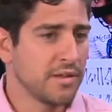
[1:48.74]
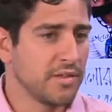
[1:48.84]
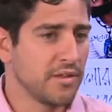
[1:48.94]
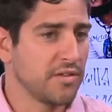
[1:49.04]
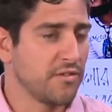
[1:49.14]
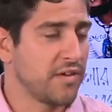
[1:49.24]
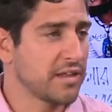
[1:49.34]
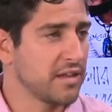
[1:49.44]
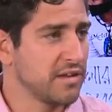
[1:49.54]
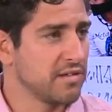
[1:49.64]
the fact
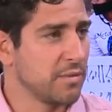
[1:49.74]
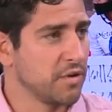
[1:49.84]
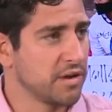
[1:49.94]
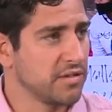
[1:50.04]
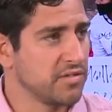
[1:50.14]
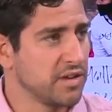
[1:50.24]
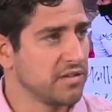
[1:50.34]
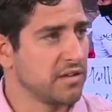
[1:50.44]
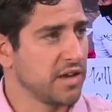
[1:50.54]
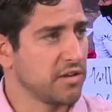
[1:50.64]
that he's an American
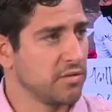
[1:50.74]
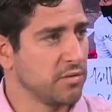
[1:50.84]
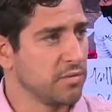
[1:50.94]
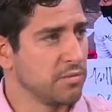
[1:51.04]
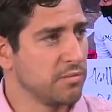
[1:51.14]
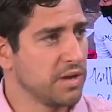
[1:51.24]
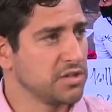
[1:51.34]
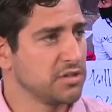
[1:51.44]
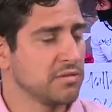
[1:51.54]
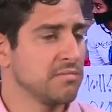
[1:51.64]
citizen, like you
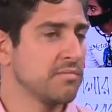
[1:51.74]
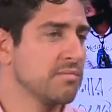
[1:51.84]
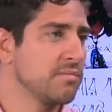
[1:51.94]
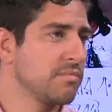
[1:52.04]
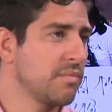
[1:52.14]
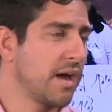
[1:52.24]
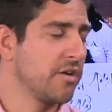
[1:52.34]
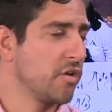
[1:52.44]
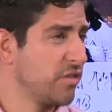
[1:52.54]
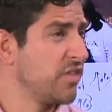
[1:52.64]
mentioned, I
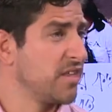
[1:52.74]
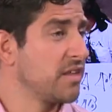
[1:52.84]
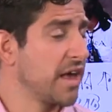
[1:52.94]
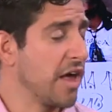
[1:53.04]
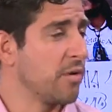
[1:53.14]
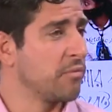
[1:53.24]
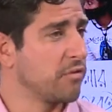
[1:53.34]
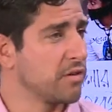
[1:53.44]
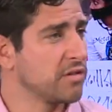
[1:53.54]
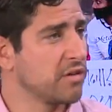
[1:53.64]
don't know, did it help
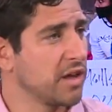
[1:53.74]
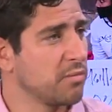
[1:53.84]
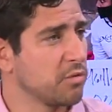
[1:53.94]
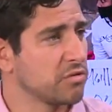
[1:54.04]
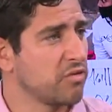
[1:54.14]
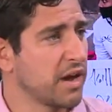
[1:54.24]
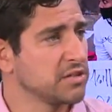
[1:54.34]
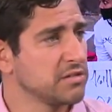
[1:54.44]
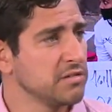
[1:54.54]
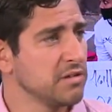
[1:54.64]
for it to get more
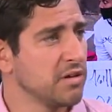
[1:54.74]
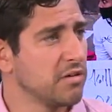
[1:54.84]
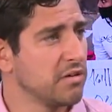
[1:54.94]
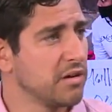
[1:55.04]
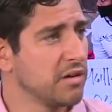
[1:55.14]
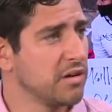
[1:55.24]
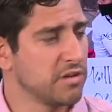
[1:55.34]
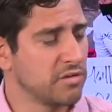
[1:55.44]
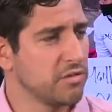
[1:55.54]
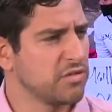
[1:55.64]
traction or
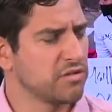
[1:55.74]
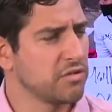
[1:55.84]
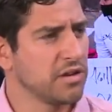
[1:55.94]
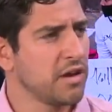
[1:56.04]
to the story